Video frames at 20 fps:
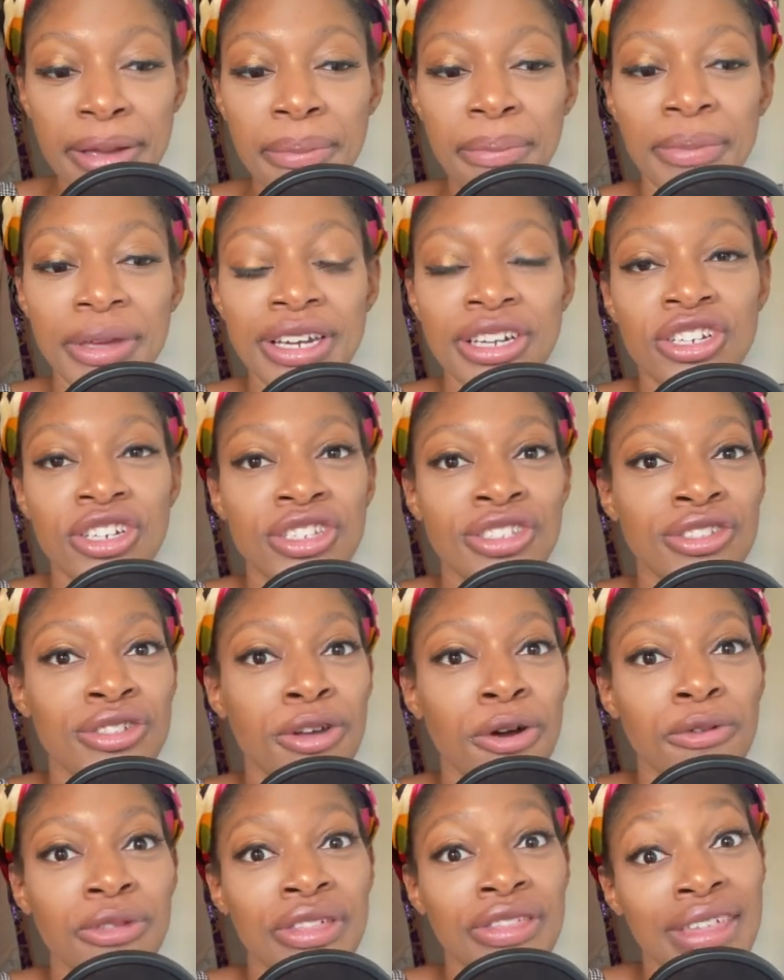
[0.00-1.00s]
but just
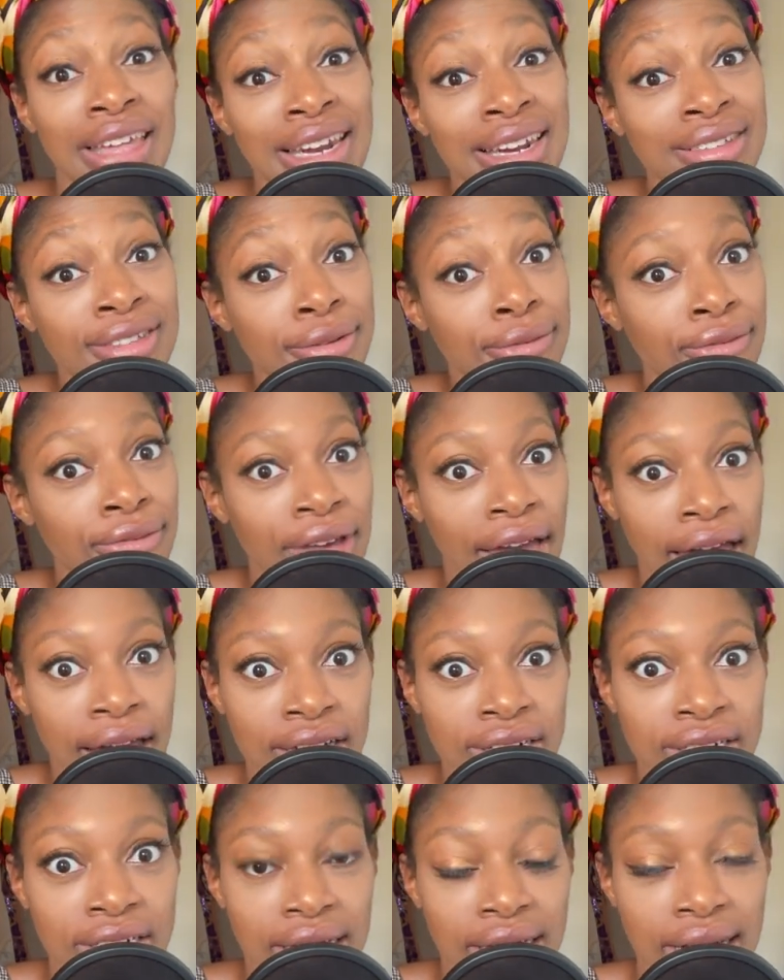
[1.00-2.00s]
know that is a
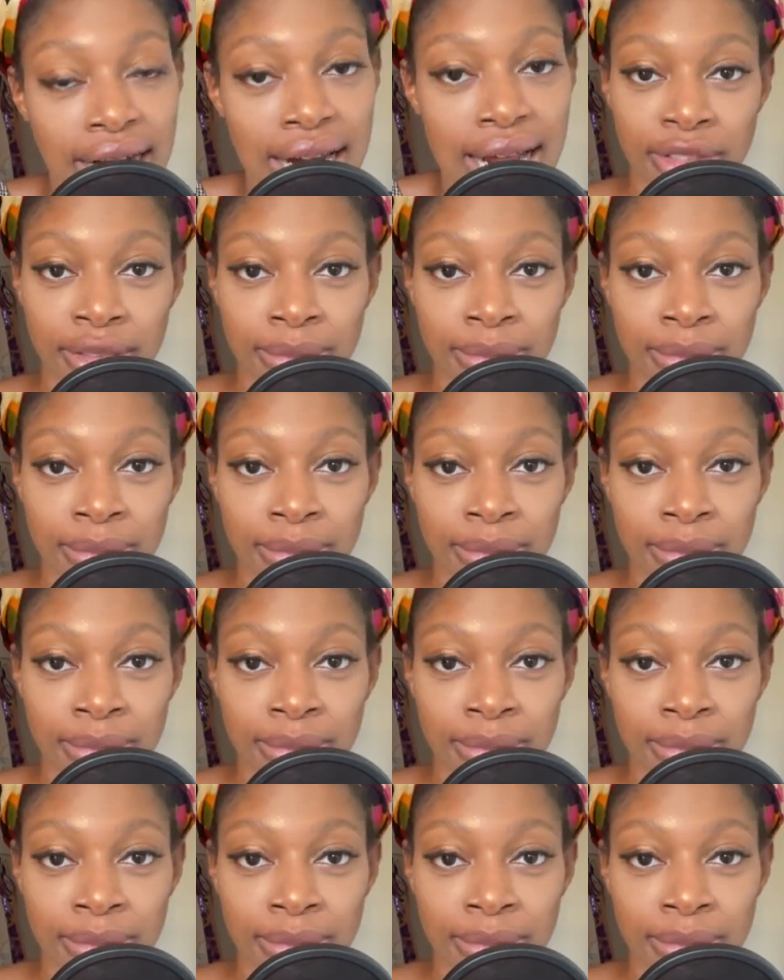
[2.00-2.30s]
factor.